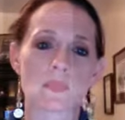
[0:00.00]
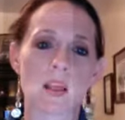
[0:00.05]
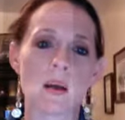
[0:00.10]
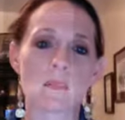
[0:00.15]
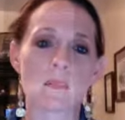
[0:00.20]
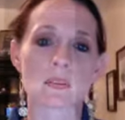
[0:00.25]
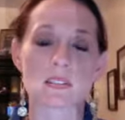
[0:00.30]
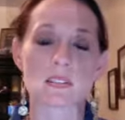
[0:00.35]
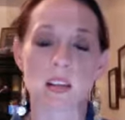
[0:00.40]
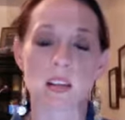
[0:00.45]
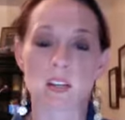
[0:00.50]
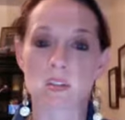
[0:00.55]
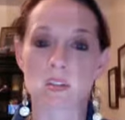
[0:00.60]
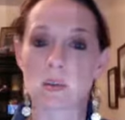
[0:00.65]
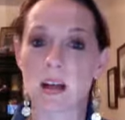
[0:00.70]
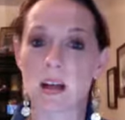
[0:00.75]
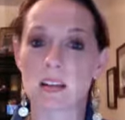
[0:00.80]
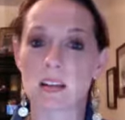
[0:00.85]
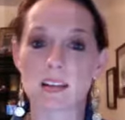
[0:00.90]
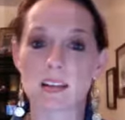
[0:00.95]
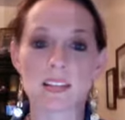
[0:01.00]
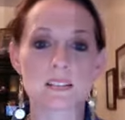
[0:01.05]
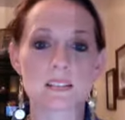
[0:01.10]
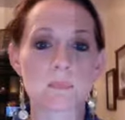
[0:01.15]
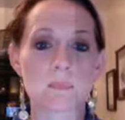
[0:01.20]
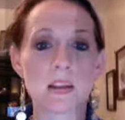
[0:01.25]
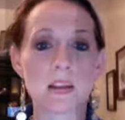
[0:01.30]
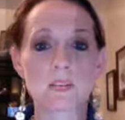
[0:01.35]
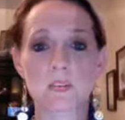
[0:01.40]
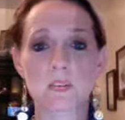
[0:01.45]
But sexuality is a
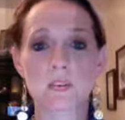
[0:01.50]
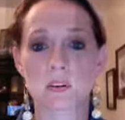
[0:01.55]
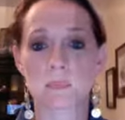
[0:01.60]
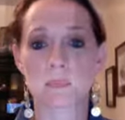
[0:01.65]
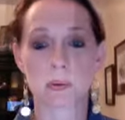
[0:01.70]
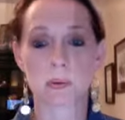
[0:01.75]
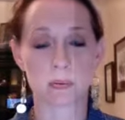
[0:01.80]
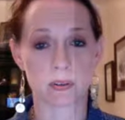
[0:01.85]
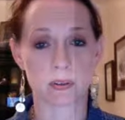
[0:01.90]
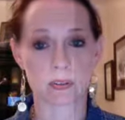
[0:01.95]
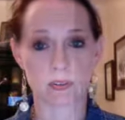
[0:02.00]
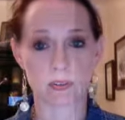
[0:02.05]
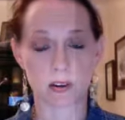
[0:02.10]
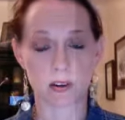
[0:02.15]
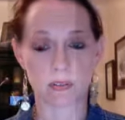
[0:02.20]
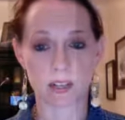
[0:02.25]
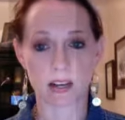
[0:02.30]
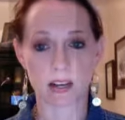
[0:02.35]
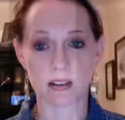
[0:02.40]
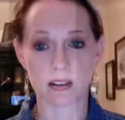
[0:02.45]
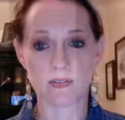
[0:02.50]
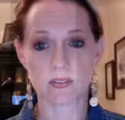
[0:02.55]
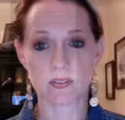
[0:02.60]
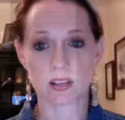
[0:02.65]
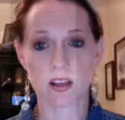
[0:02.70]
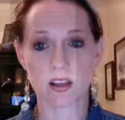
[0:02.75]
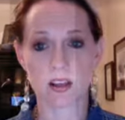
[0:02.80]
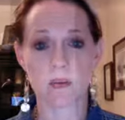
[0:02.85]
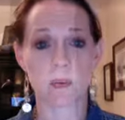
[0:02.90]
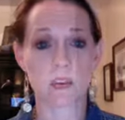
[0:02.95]
major component of our lives,
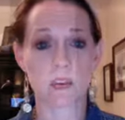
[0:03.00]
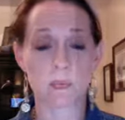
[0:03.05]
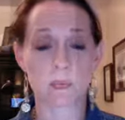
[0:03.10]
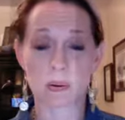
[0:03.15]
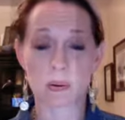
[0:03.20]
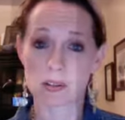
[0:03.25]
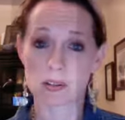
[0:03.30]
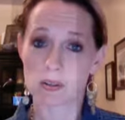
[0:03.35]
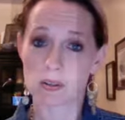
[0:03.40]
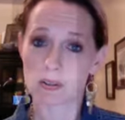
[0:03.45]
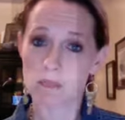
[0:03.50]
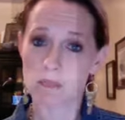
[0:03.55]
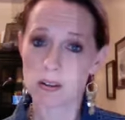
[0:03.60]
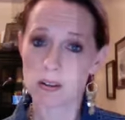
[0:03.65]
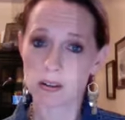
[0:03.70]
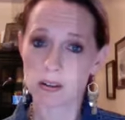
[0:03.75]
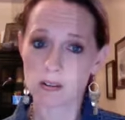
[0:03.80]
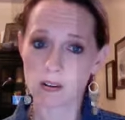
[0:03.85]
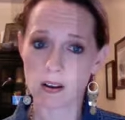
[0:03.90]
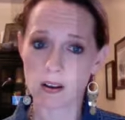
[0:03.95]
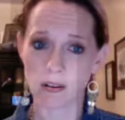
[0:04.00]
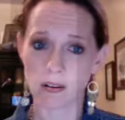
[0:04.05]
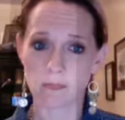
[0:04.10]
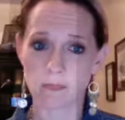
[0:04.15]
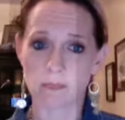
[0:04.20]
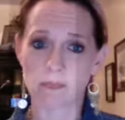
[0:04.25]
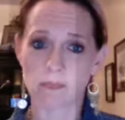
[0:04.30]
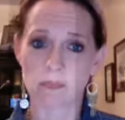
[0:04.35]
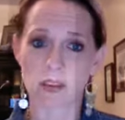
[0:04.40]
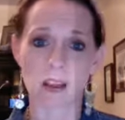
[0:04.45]
whether we want to admit it or not.
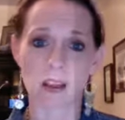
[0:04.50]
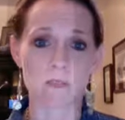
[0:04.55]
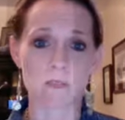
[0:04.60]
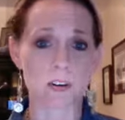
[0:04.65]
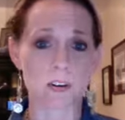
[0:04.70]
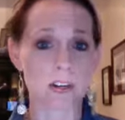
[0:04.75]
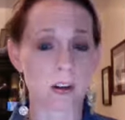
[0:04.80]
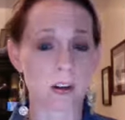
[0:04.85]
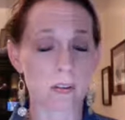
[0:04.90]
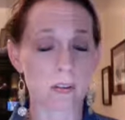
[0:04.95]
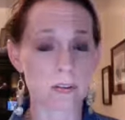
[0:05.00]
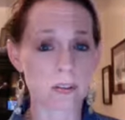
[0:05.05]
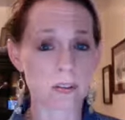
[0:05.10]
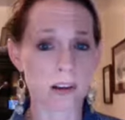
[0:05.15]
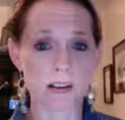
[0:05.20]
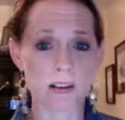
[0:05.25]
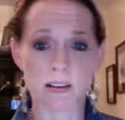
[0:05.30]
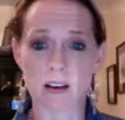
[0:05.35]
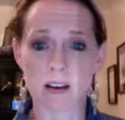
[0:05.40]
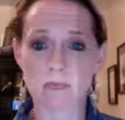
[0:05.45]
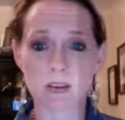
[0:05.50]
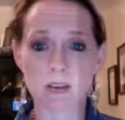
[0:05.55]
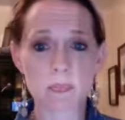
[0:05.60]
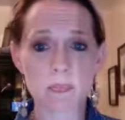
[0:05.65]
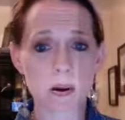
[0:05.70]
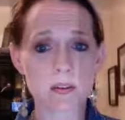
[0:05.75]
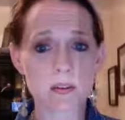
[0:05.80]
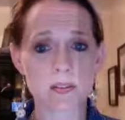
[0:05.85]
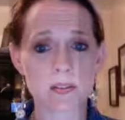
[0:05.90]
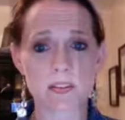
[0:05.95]
Every culture and every
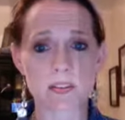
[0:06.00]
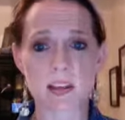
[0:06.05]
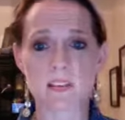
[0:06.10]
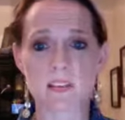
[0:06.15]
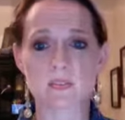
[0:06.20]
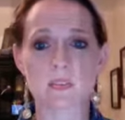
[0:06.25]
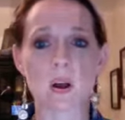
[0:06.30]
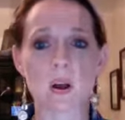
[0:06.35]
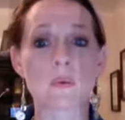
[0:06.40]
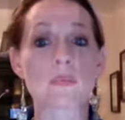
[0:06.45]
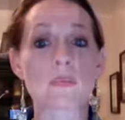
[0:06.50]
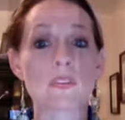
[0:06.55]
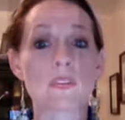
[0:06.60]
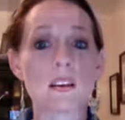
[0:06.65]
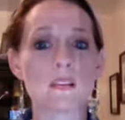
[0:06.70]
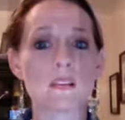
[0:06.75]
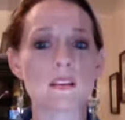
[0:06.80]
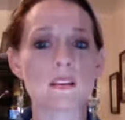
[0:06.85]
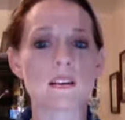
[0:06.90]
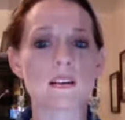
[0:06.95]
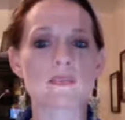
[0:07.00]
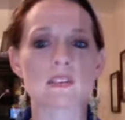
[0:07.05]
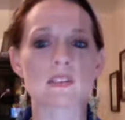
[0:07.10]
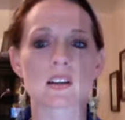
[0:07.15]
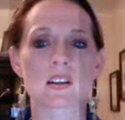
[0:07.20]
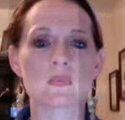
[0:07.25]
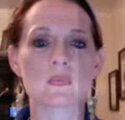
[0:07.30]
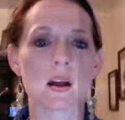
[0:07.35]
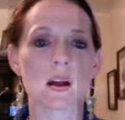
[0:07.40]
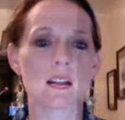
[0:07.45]
person has their own theory of
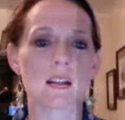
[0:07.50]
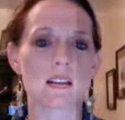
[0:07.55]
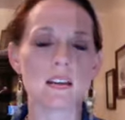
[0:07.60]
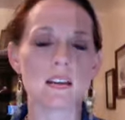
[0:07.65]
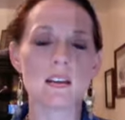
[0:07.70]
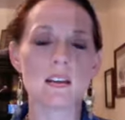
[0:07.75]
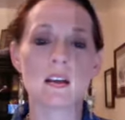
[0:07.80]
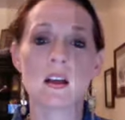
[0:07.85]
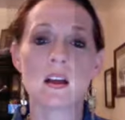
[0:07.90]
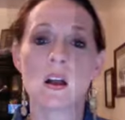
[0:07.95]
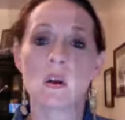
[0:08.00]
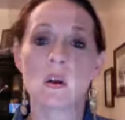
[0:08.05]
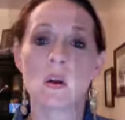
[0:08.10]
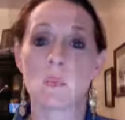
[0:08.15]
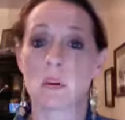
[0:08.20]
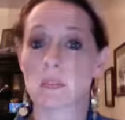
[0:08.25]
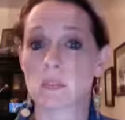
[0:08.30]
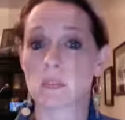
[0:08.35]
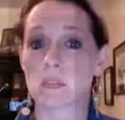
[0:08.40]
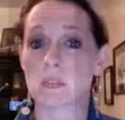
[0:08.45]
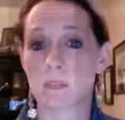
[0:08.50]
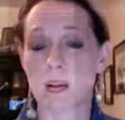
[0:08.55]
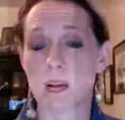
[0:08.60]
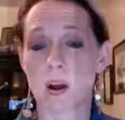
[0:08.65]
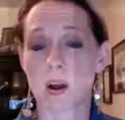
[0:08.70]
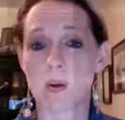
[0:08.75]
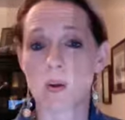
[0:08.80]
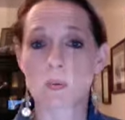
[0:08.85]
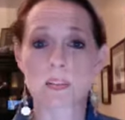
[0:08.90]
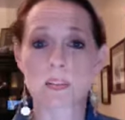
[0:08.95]
sexuality, whether it be
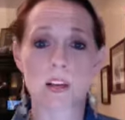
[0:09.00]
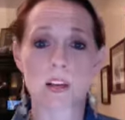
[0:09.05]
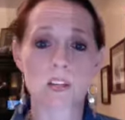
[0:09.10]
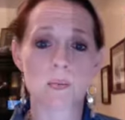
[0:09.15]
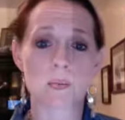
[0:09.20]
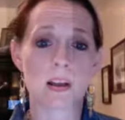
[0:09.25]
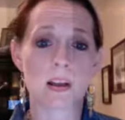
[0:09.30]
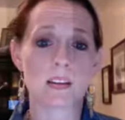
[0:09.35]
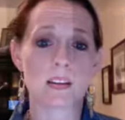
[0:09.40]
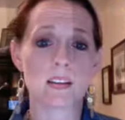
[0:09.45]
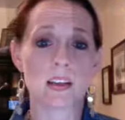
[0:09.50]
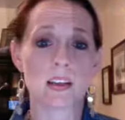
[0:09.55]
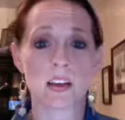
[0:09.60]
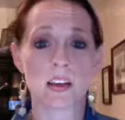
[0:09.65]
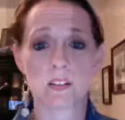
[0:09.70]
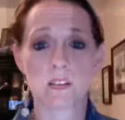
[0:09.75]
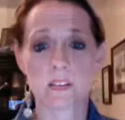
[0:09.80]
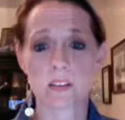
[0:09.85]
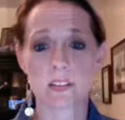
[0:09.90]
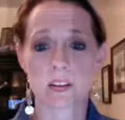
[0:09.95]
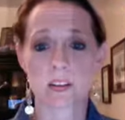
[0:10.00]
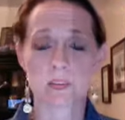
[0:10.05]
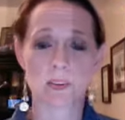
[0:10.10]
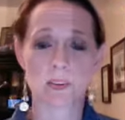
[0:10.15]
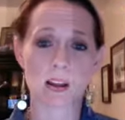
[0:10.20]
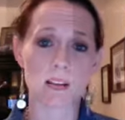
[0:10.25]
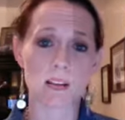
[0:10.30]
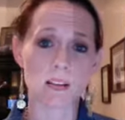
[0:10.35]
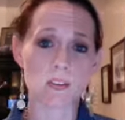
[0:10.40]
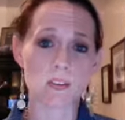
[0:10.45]
homosexuality,
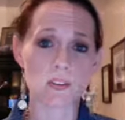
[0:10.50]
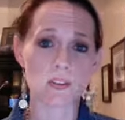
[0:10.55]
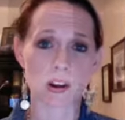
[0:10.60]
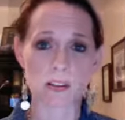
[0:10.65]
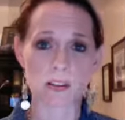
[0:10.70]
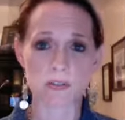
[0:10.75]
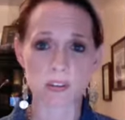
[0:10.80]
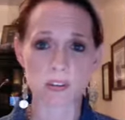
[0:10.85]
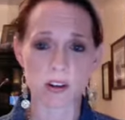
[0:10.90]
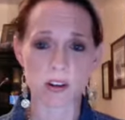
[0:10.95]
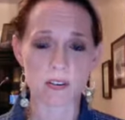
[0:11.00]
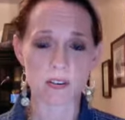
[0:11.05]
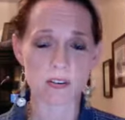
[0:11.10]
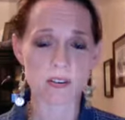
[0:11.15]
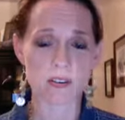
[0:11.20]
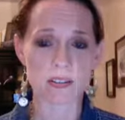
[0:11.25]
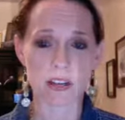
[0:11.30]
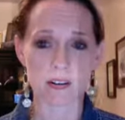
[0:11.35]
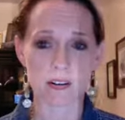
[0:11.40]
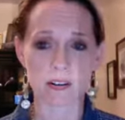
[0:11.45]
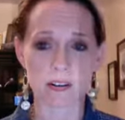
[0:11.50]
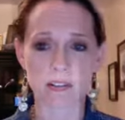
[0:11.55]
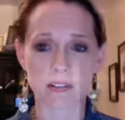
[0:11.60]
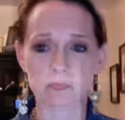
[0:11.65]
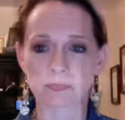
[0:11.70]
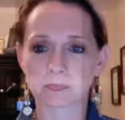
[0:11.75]
heterosexuality, transgender, etc.